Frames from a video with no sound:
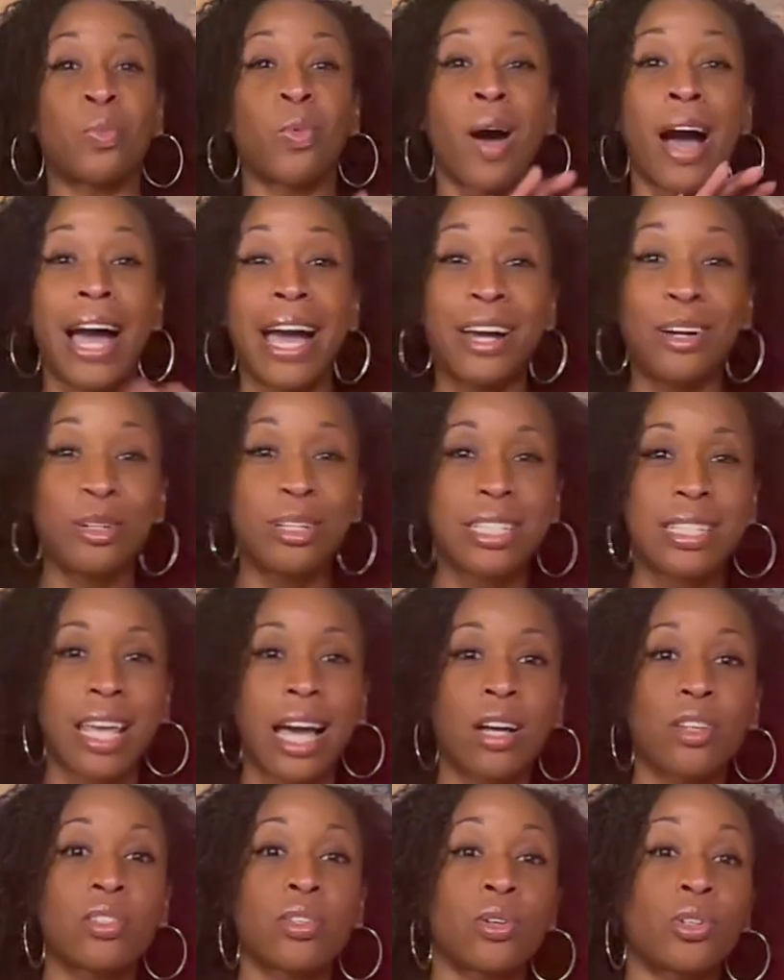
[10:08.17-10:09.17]
wild is
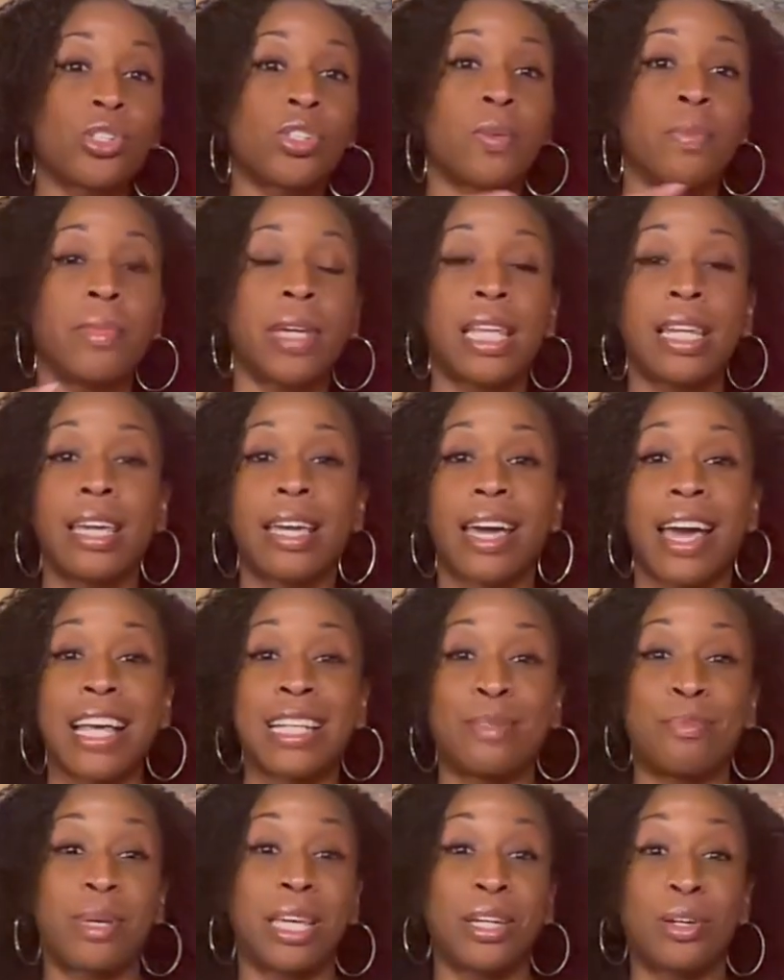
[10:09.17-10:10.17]
how social media
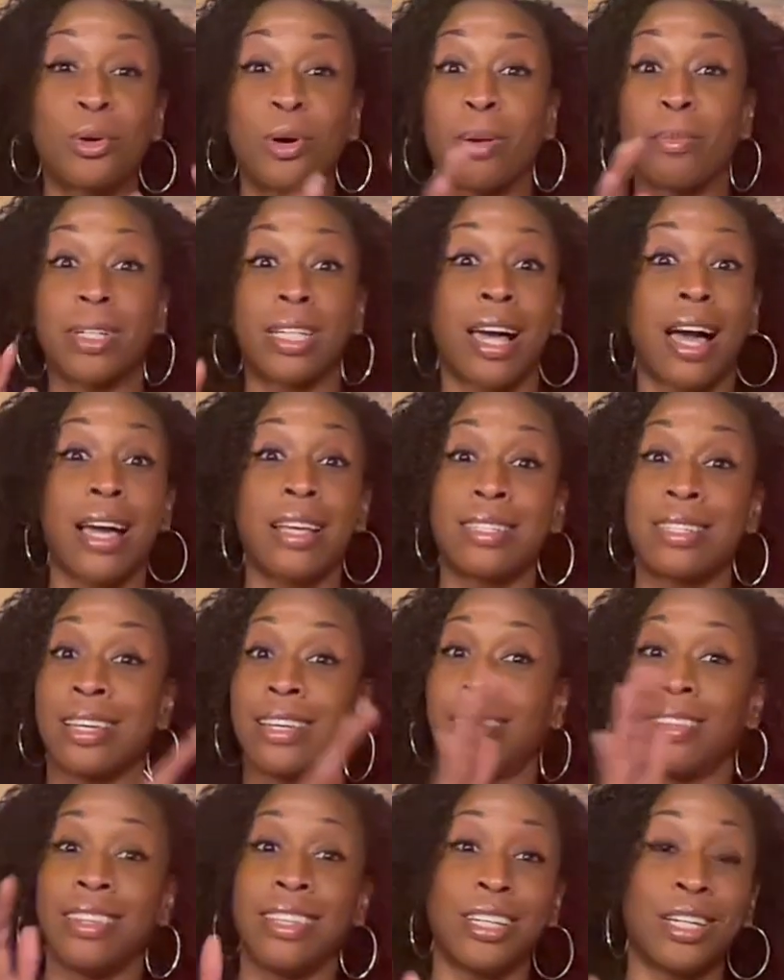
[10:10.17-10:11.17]
has been
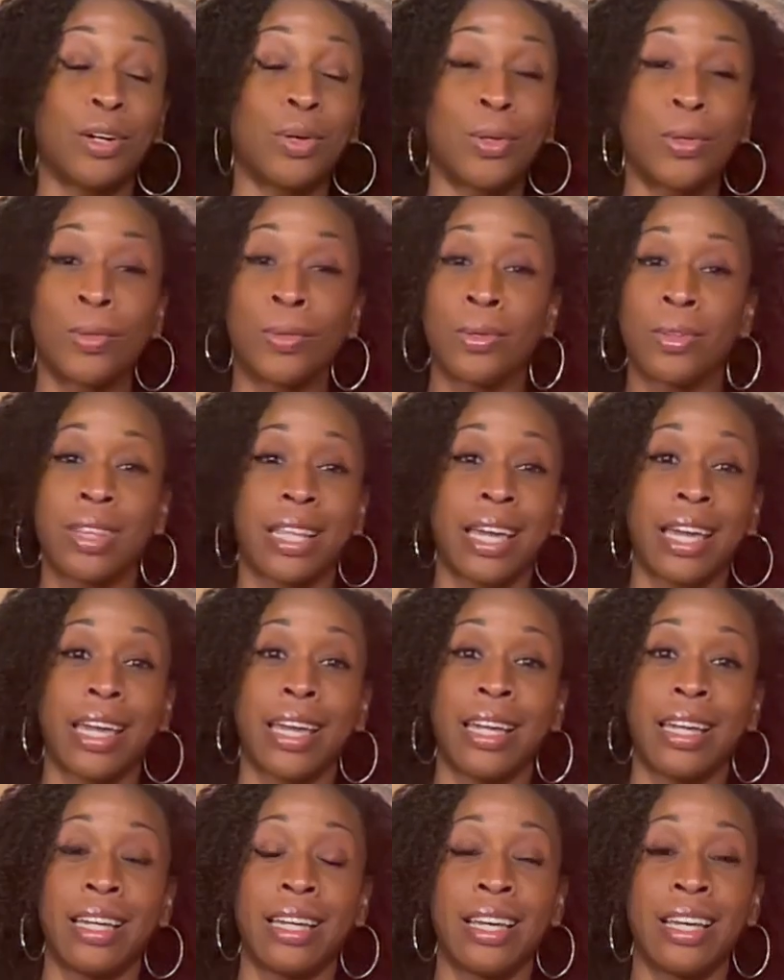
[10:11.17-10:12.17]
normalizing the whole thing.